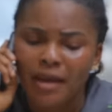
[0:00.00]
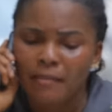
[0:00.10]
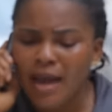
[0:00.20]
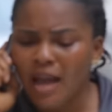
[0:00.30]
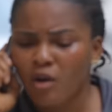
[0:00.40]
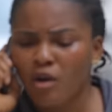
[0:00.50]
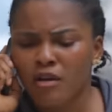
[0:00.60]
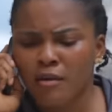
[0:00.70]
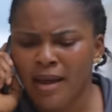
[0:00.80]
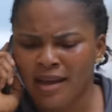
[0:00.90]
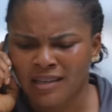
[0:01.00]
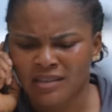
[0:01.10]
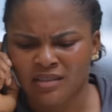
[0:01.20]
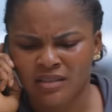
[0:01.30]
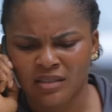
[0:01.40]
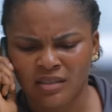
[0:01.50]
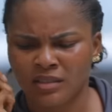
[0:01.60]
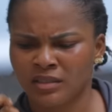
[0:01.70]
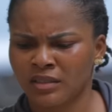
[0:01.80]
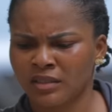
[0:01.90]
May I call you back?
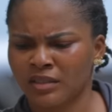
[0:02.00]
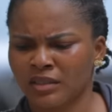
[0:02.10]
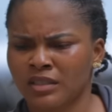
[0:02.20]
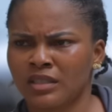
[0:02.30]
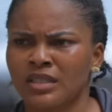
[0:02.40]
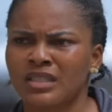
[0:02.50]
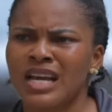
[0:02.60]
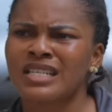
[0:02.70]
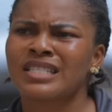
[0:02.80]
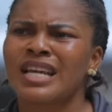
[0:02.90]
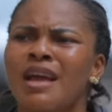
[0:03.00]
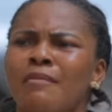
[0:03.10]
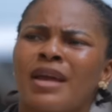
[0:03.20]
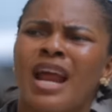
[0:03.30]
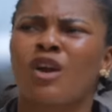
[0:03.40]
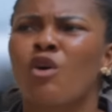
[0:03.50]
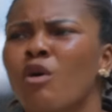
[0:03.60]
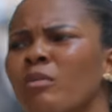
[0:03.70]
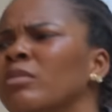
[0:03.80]
I can't say, hey, be like, come.